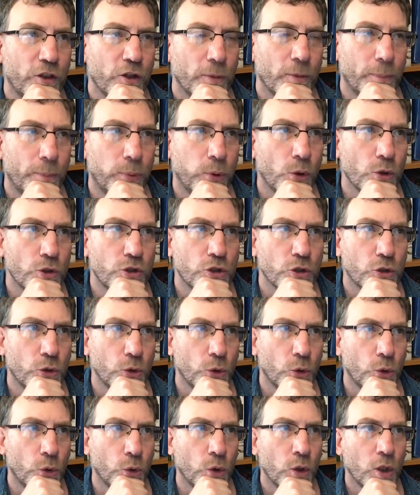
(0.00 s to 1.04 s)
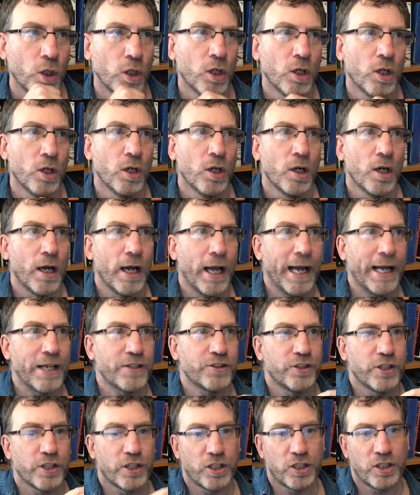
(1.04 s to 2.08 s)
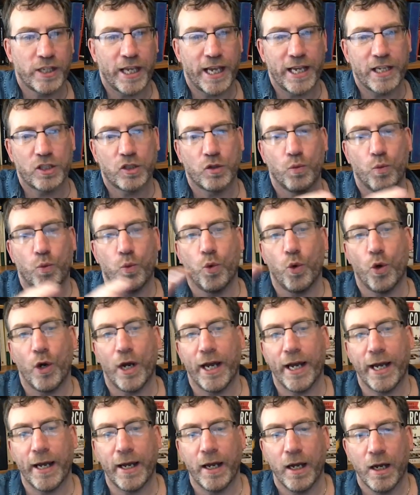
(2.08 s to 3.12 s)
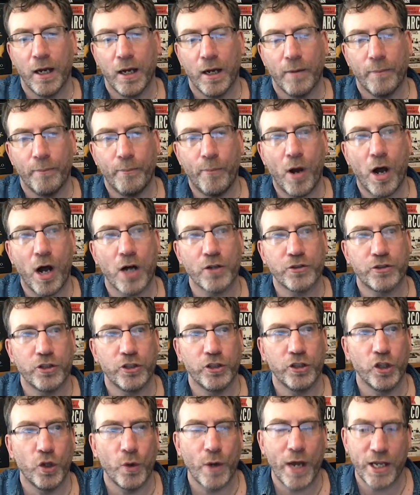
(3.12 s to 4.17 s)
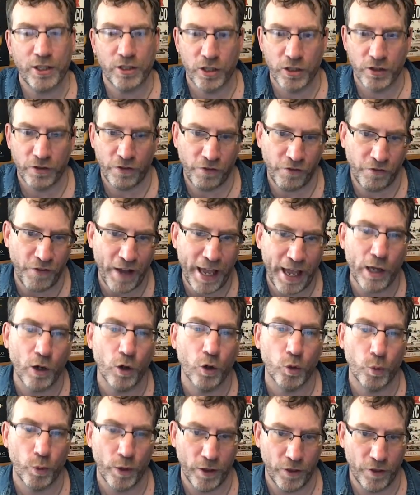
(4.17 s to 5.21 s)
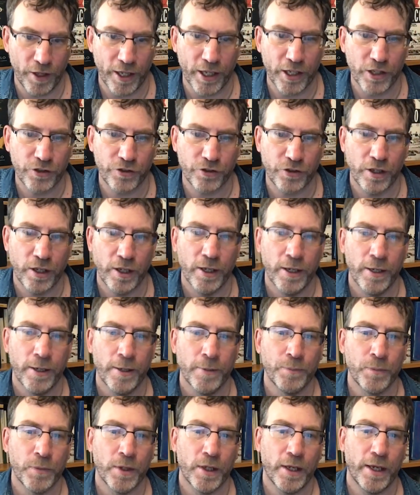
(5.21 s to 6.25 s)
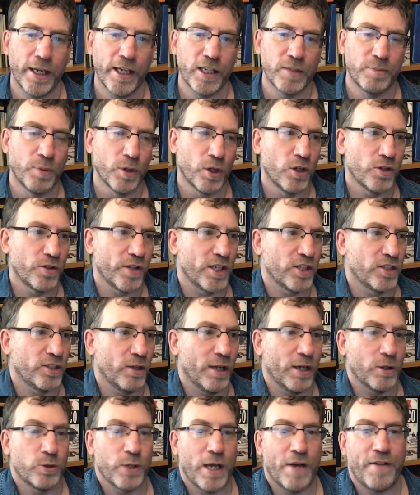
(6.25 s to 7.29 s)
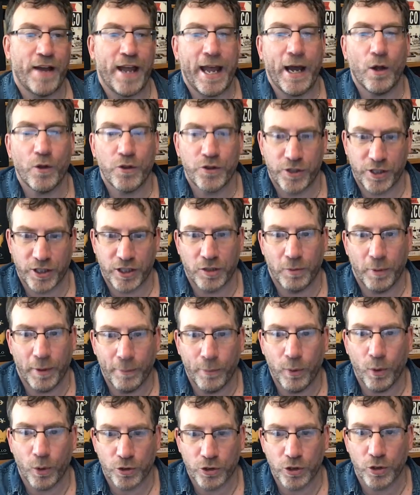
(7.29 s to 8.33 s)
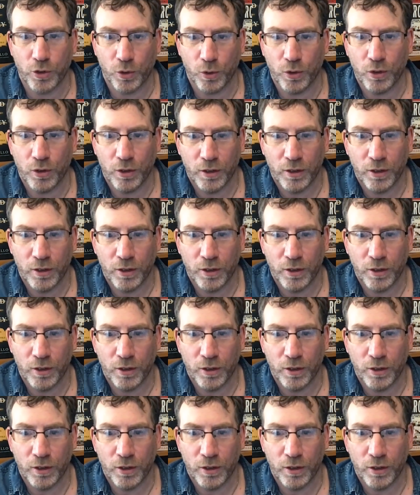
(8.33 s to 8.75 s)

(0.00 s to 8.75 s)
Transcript: that Portugal has success where parts of the US has failed with this is because they still also have a health system in Portugal.